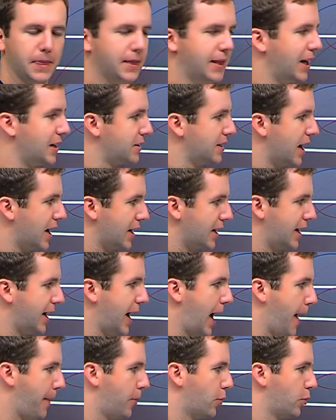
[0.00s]
That's not going to
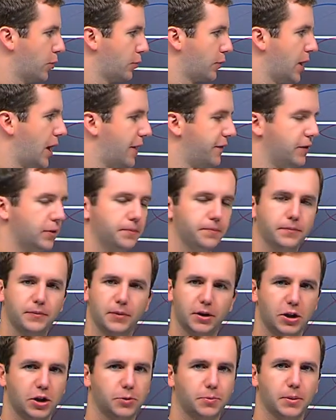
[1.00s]
happen with Rafa.
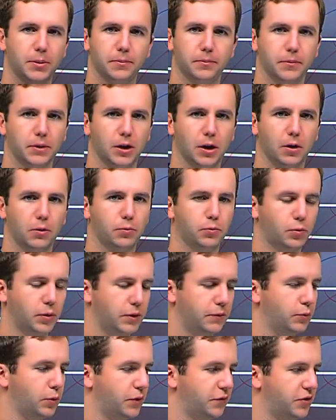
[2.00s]
He's been,
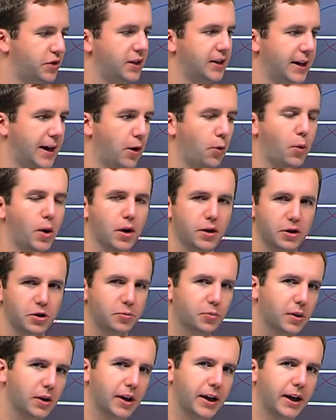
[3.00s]
we've seen how well he's
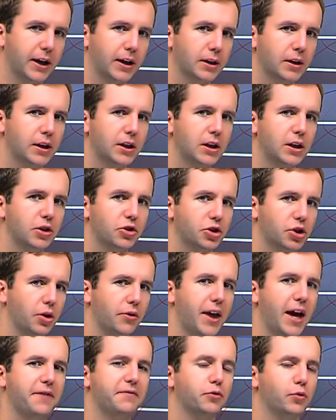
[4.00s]
playing. So
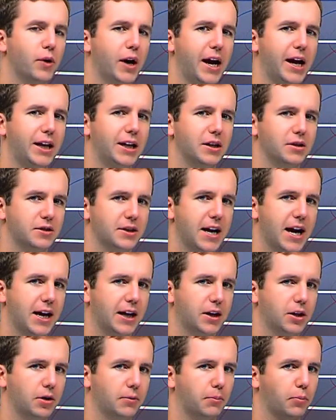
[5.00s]
that variety is
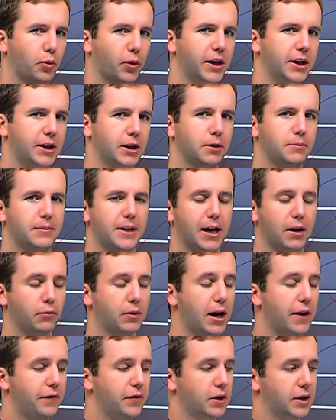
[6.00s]
not going to break him down.
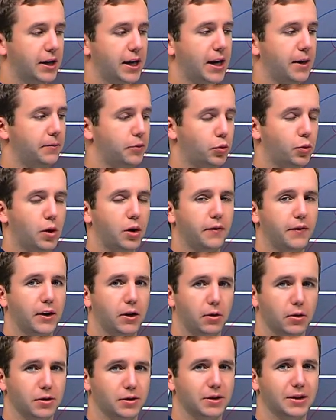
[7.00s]
Rafa, again, 12
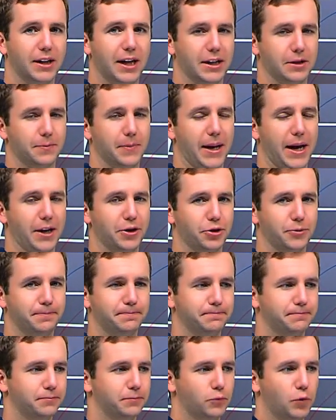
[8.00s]
errors in the last match.
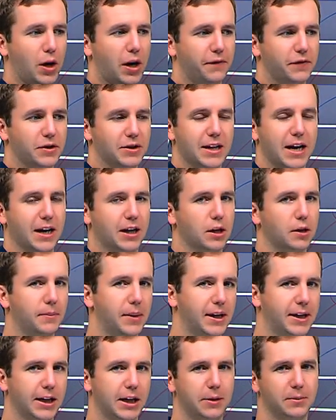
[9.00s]
Rafa's not going to
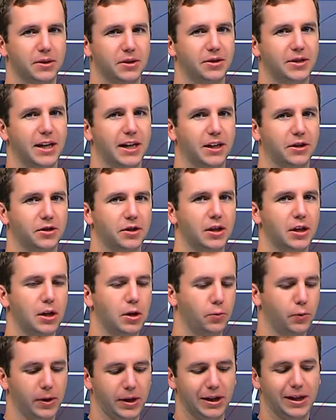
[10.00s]
make any mistakes
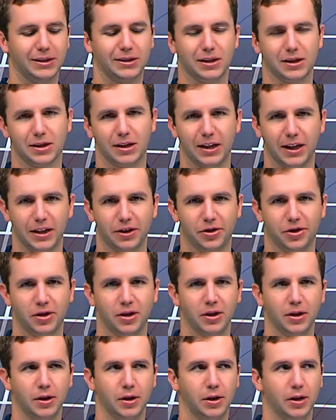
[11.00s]
when he gets a slice
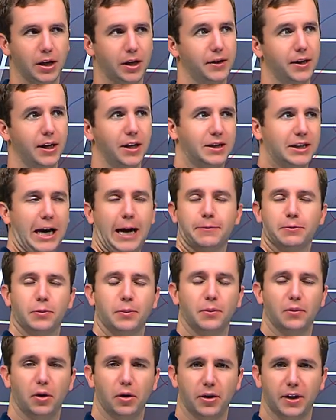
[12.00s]
and then a
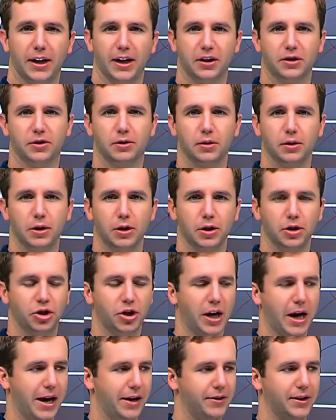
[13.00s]
topspin ball the next
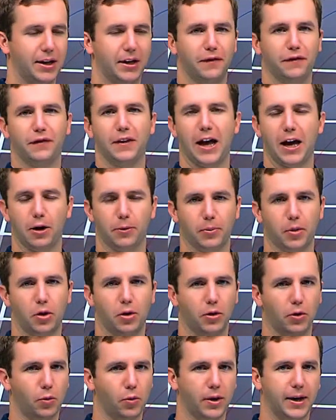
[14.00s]
shot and then a flatter
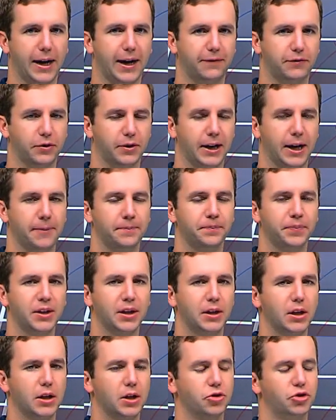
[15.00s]
ball the one after that.
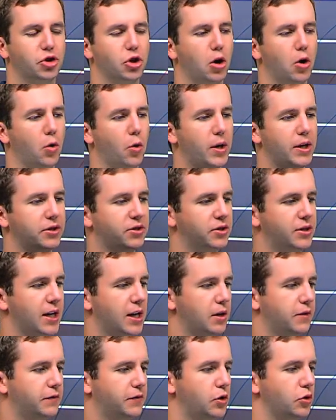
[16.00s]
So
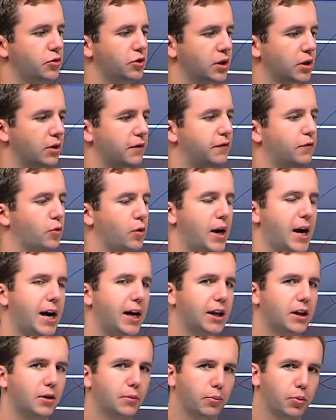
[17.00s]
instead of using the
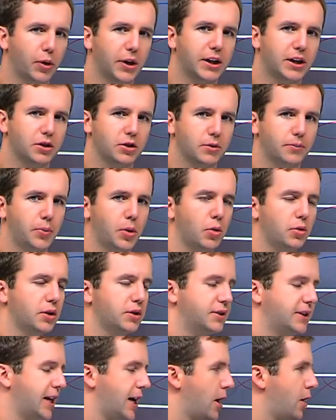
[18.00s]
variety to break his
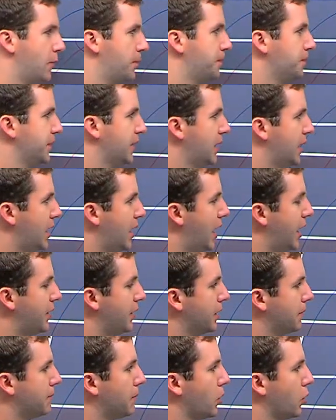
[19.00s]
opponent down, I
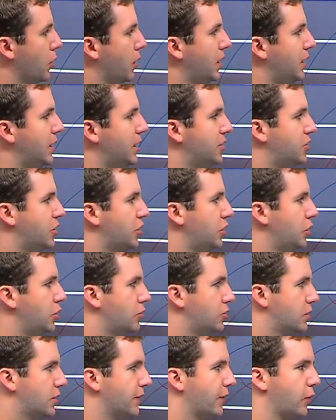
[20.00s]
think Murray needs to
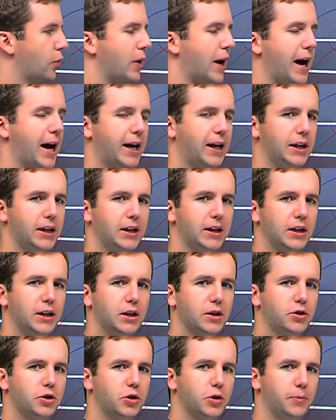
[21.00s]
use the variety
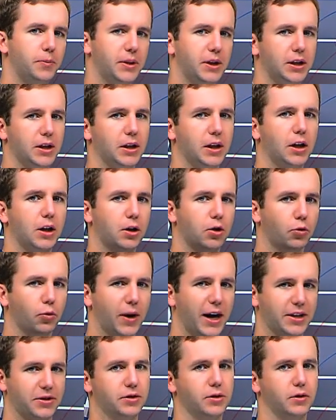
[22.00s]
to be
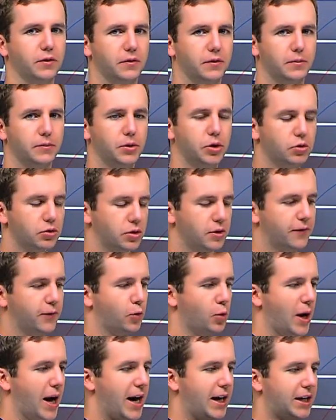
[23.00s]
aggressive, use the
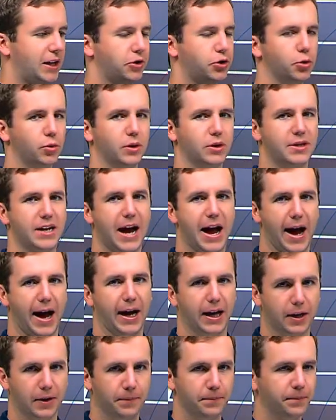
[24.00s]
variety to
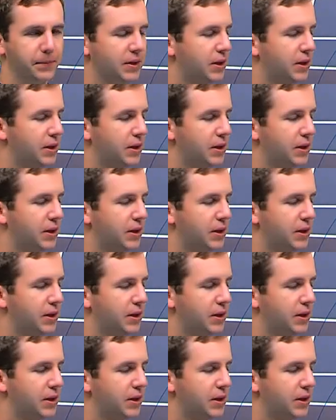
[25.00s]
attack.